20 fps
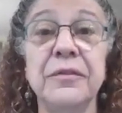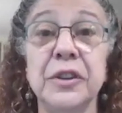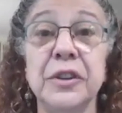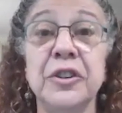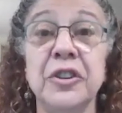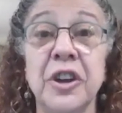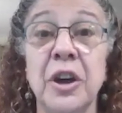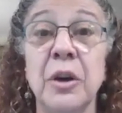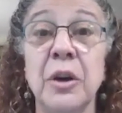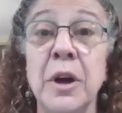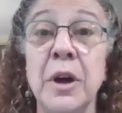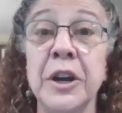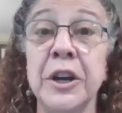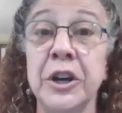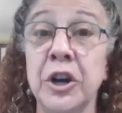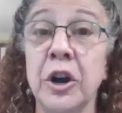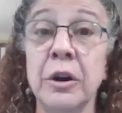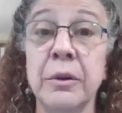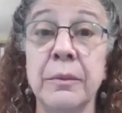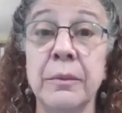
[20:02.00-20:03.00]
to go on
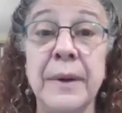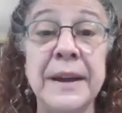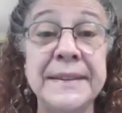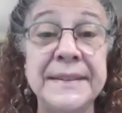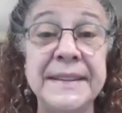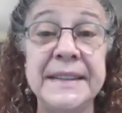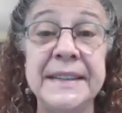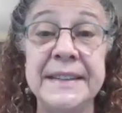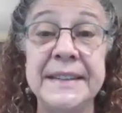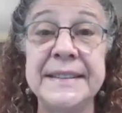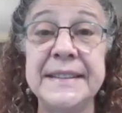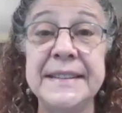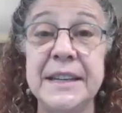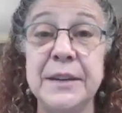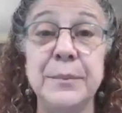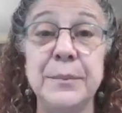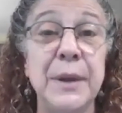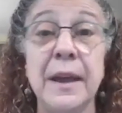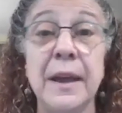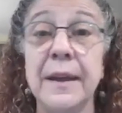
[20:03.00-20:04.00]
an art
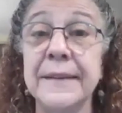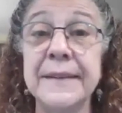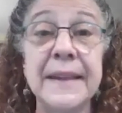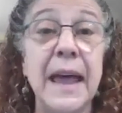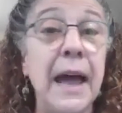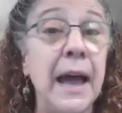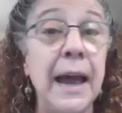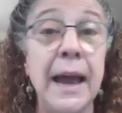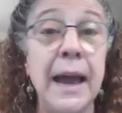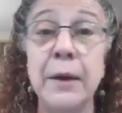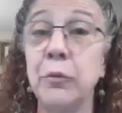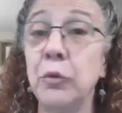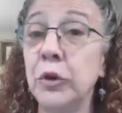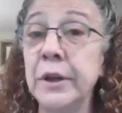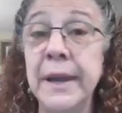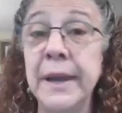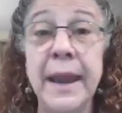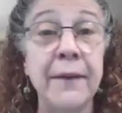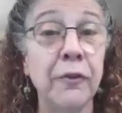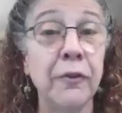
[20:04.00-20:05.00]
residency because I
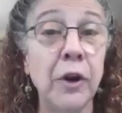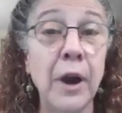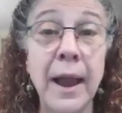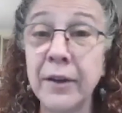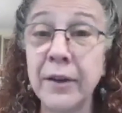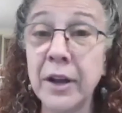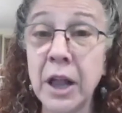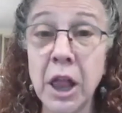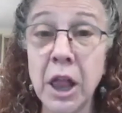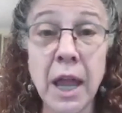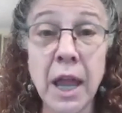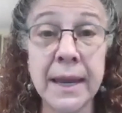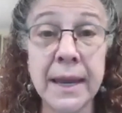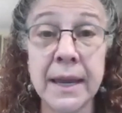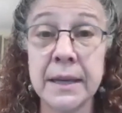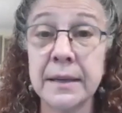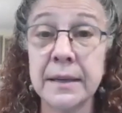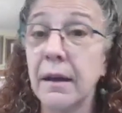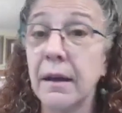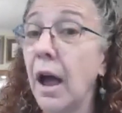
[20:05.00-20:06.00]
would never have a
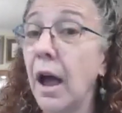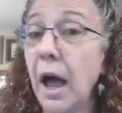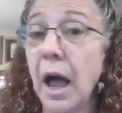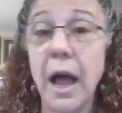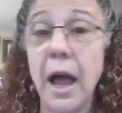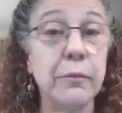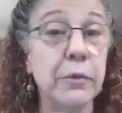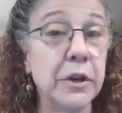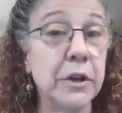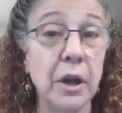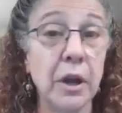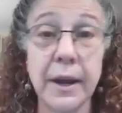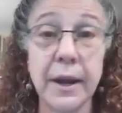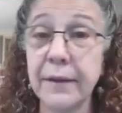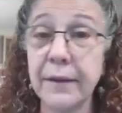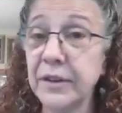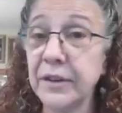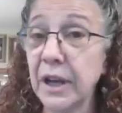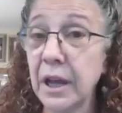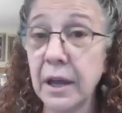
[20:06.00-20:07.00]
client. I would not
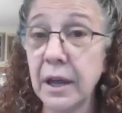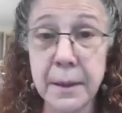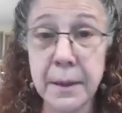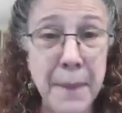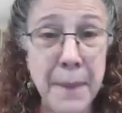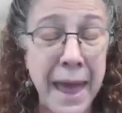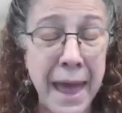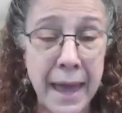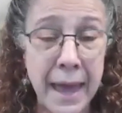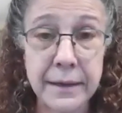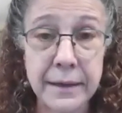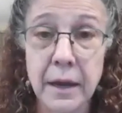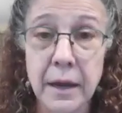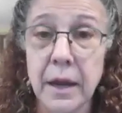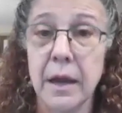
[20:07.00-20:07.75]
have to cut a mat.